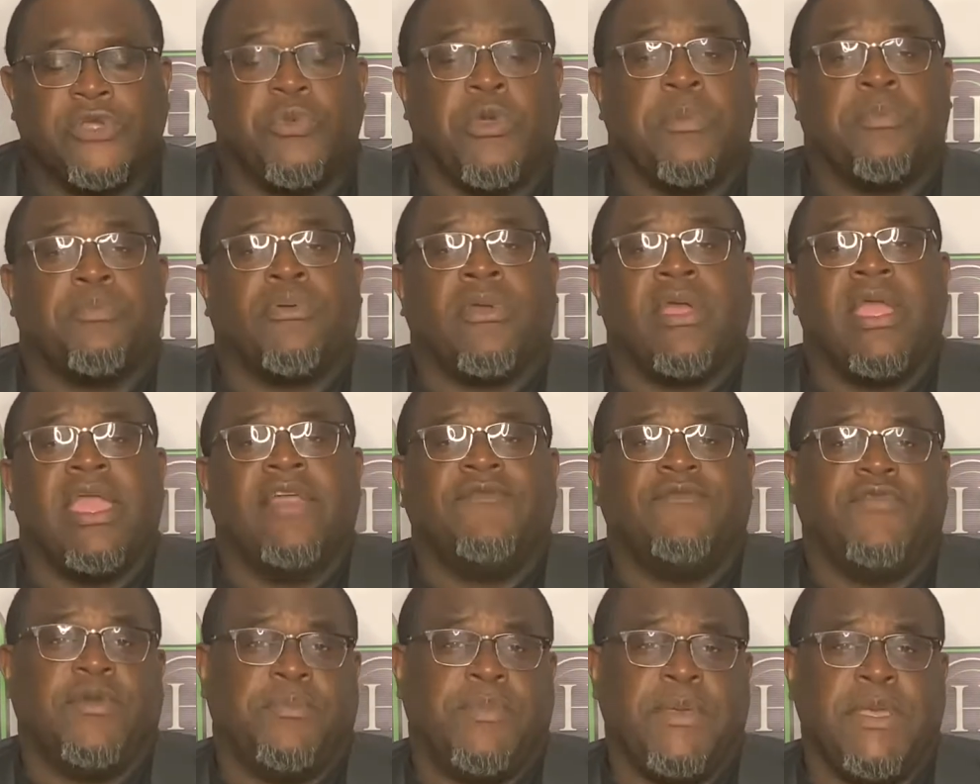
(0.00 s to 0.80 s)
We're praying
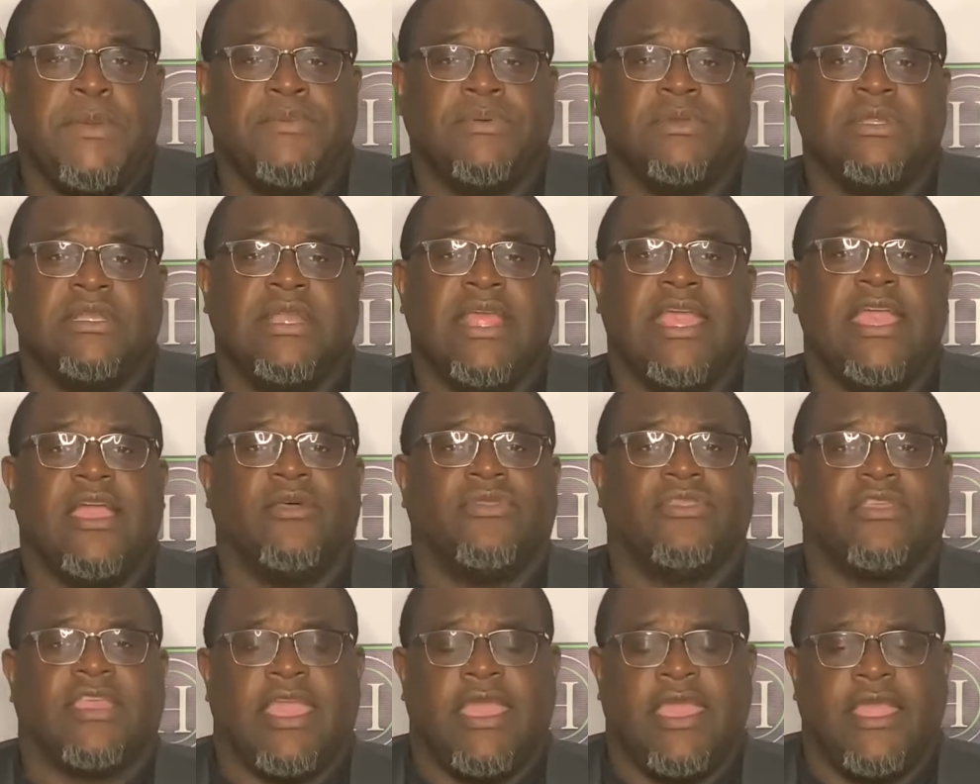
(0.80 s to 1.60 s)
for people in
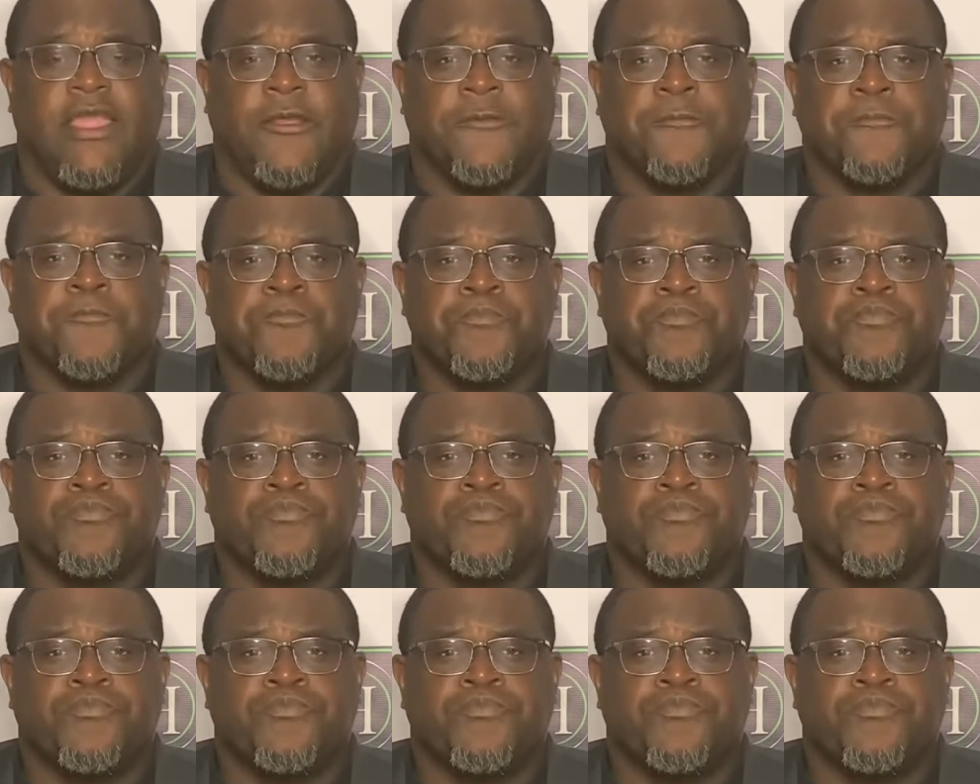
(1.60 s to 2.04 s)
healthcare